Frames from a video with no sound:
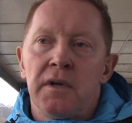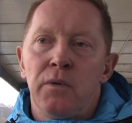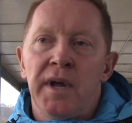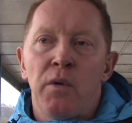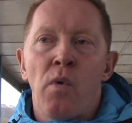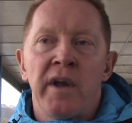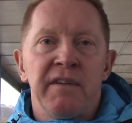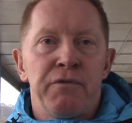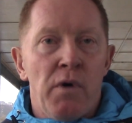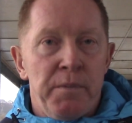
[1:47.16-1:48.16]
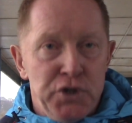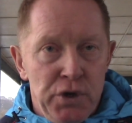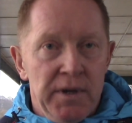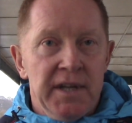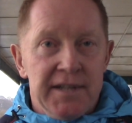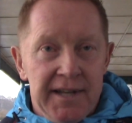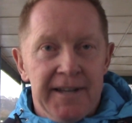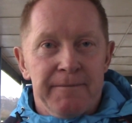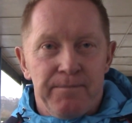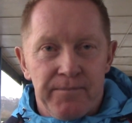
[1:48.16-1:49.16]
We had a wonderful opportunity
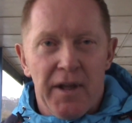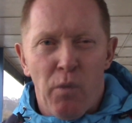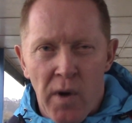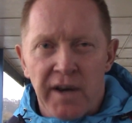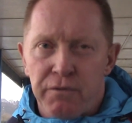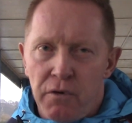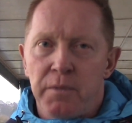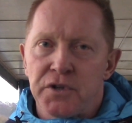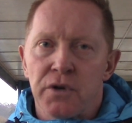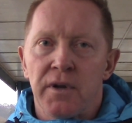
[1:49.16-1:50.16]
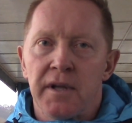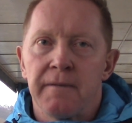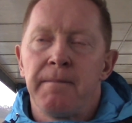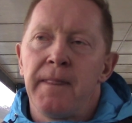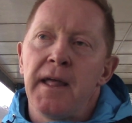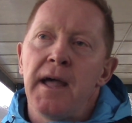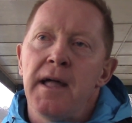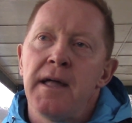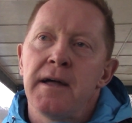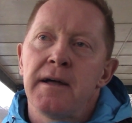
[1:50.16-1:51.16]
today, a wonderful opportunity,
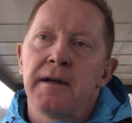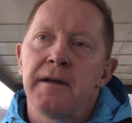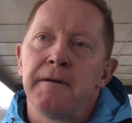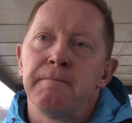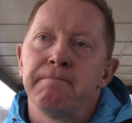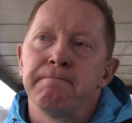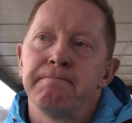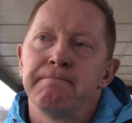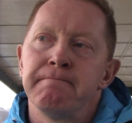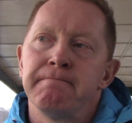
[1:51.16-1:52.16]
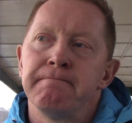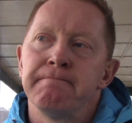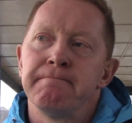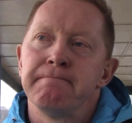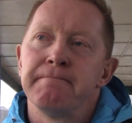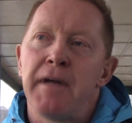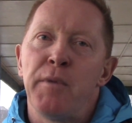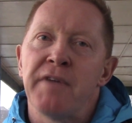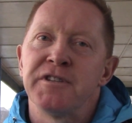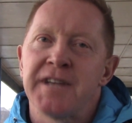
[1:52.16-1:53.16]
and
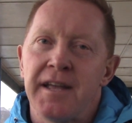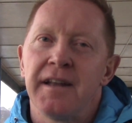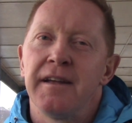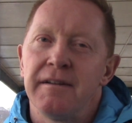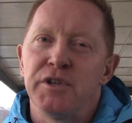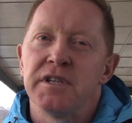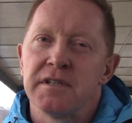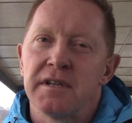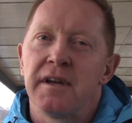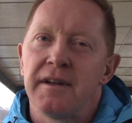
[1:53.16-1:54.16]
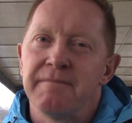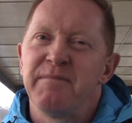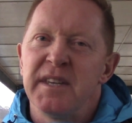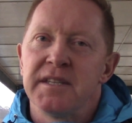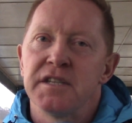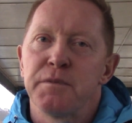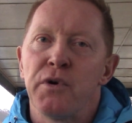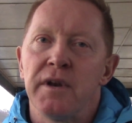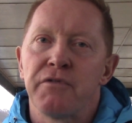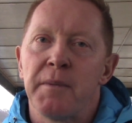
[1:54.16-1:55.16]
we haven't taken it, which is
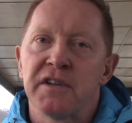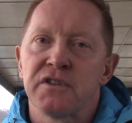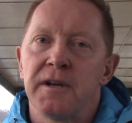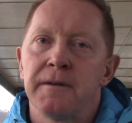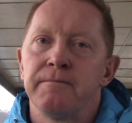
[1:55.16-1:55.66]
disappointing from our side.